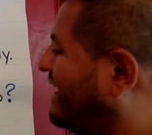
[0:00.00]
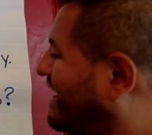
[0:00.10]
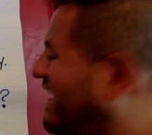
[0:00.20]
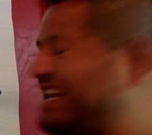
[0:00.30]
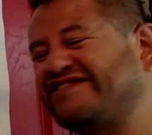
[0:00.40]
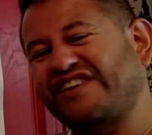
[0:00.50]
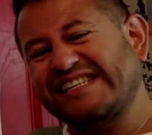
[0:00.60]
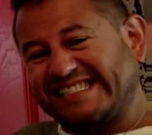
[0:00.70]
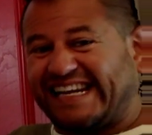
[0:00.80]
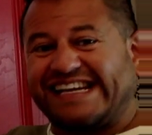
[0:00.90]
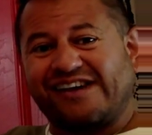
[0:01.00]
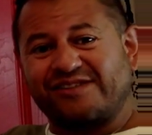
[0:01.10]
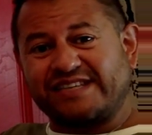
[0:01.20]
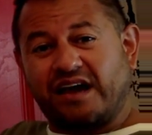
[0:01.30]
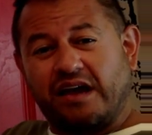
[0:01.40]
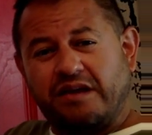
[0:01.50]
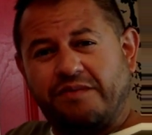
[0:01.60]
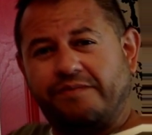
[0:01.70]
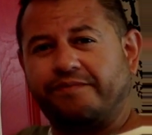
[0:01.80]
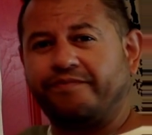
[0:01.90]
It is very sunny outside.
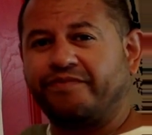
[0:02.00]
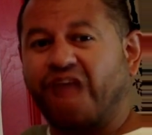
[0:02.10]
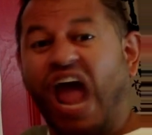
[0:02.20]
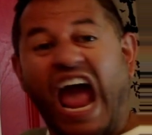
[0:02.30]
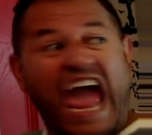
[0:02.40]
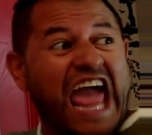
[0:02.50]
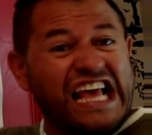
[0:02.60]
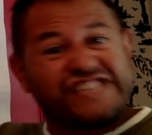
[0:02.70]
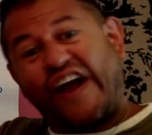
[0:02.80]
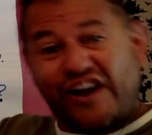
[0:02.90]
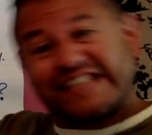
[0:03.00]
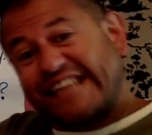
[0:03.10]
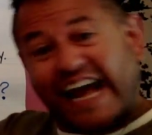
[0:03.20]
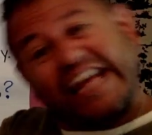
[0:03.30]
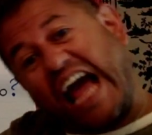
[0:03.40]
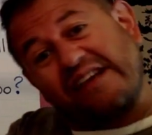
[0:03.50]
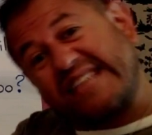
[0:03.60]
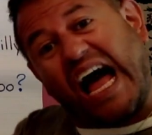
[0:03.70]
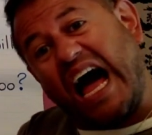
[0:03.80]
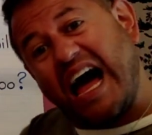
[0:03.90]
It is very sunny
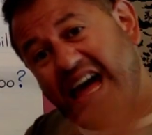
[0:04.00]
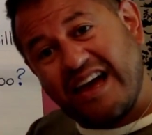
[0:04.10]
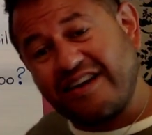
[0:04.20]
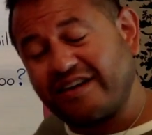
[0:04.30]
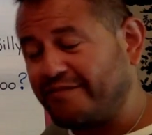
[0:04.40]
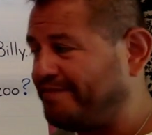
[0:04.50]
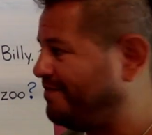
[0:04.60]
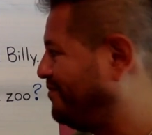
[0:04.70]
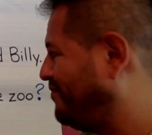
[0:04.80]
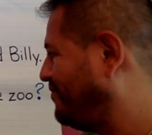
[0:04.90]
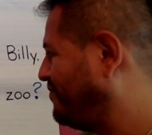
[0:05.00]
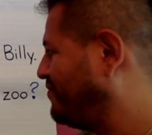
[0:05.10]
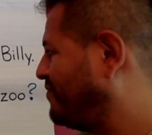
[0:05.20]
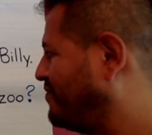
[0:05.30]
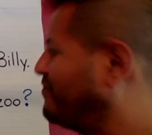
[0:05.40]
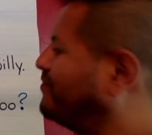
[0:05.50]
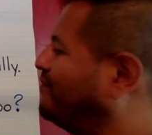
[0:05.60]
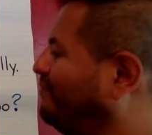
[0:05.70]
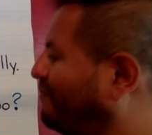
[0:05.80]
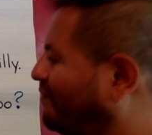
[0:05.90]
outside.
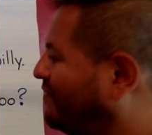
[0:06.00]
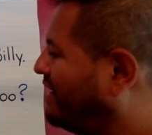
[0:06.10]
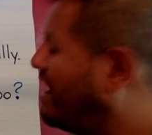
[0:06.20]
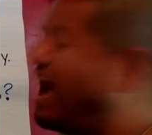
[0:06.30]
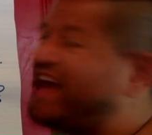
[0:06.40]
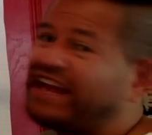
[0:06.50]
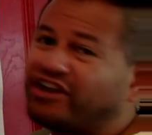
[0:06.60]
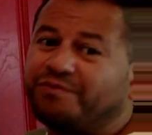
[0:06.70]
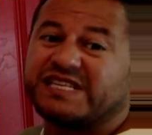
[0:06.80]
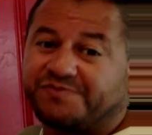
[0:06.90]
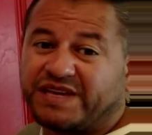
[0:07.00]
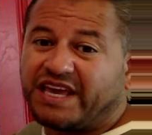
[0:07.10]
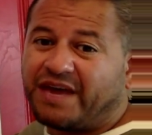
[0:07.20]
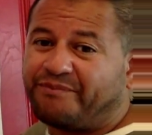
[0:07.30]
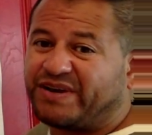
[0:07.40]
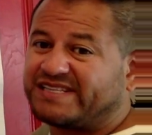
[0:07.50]
And I could be speaking it, but it